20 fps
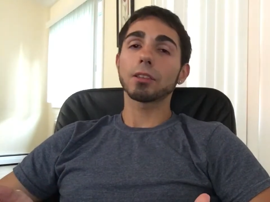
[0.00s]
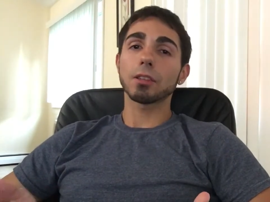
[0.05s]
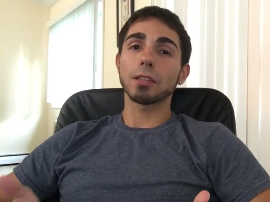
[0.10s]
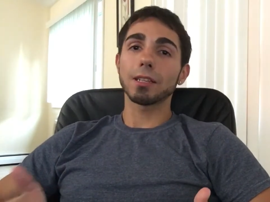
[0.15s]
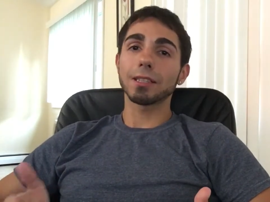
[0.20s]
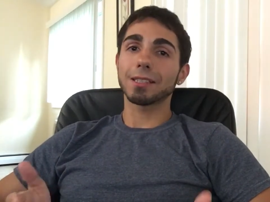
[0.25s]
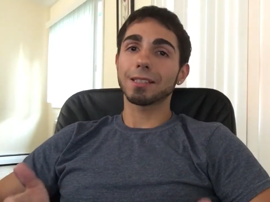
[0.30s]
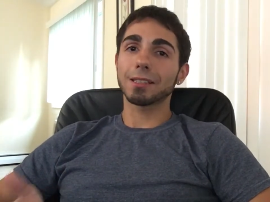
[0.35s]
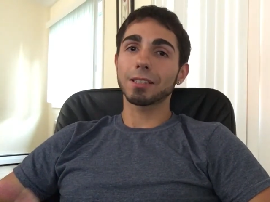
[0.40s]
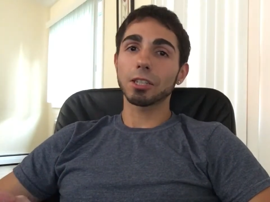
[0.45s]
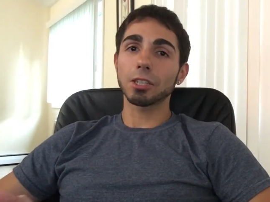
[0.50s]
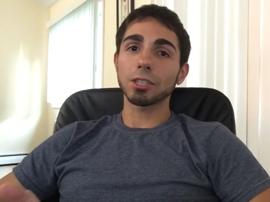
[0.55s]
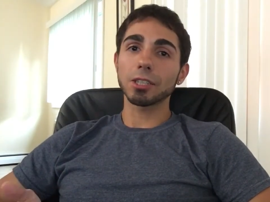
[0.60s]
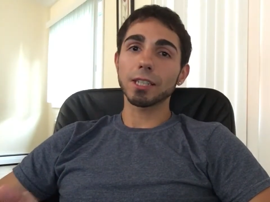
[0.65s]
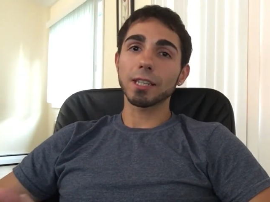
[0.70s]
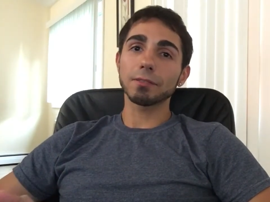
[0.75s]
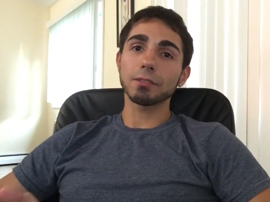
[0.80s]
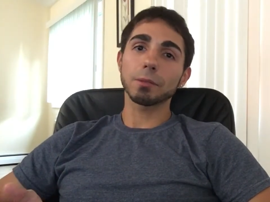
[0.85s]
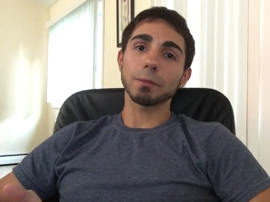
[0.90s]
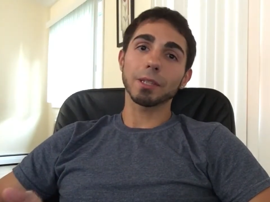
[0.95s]
It doesn't
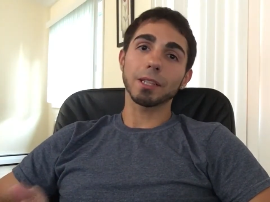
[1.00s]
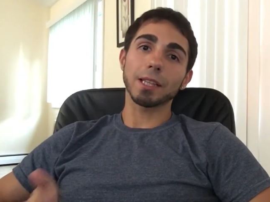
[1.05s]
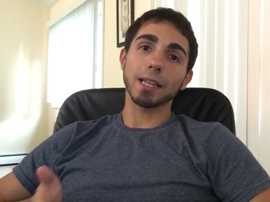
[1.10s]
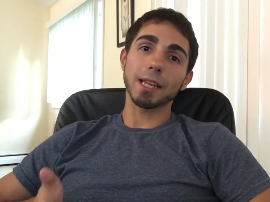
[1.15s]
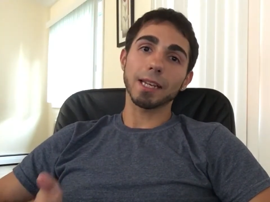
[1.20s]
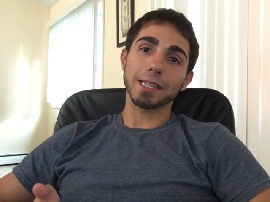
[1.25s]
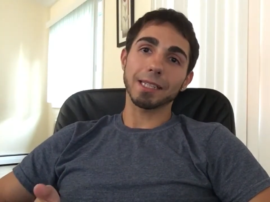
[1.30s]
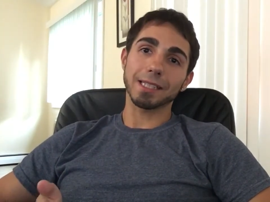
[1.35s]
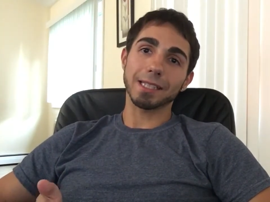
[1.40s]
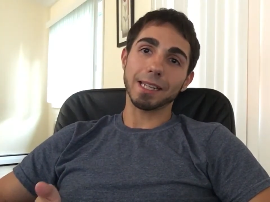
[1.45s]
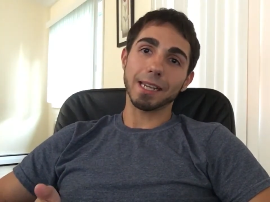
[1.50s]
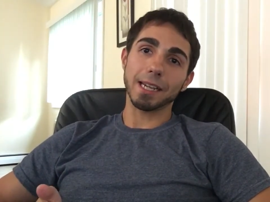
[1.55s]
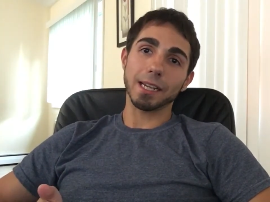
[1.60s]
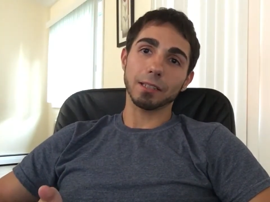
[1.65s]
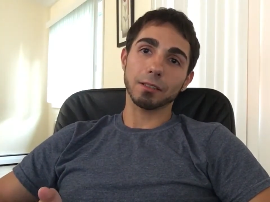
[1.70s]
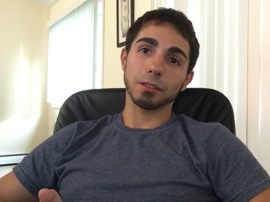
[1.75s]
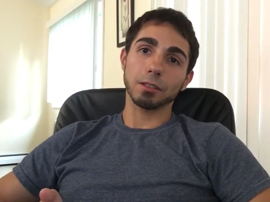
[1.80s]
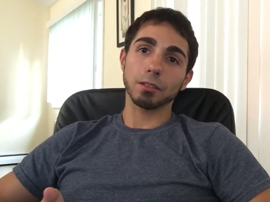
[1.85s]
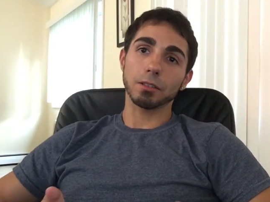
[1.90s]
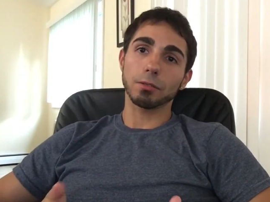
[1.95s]
have to be that
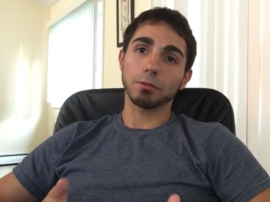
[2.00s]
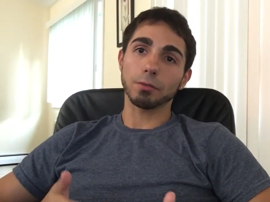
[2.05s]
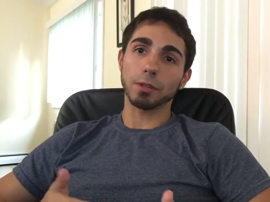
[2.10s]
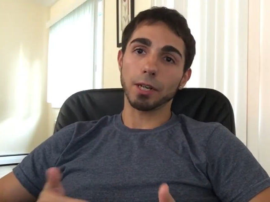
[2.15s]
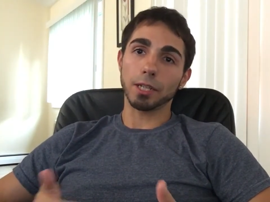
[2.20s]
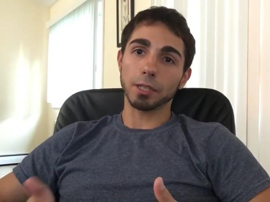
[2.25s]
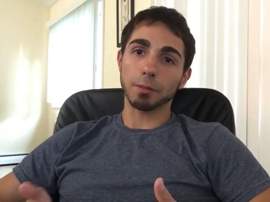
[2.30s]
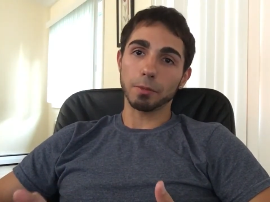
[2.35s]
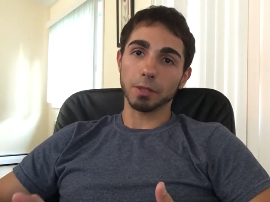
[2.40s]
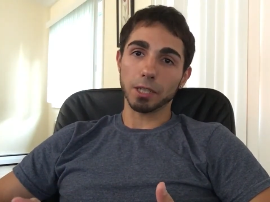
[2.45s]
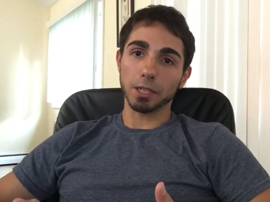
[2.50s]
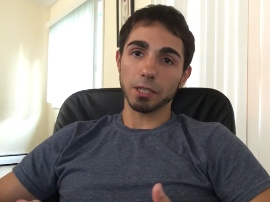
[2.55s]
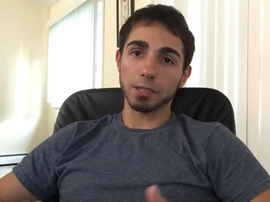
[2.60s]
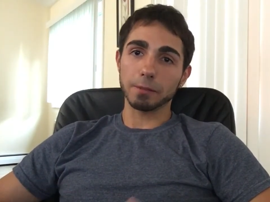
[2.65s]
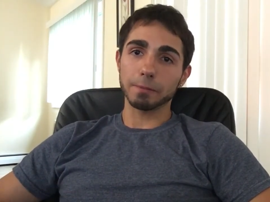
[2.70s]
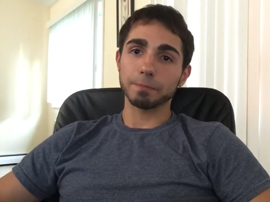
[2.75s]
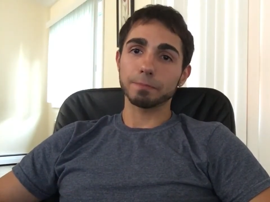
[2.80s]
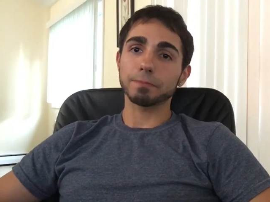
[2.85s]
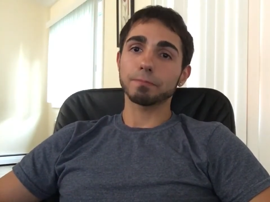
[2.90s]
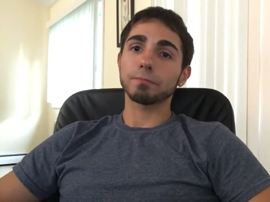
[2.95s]
exact right at the
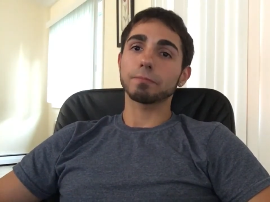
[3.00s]
beginning,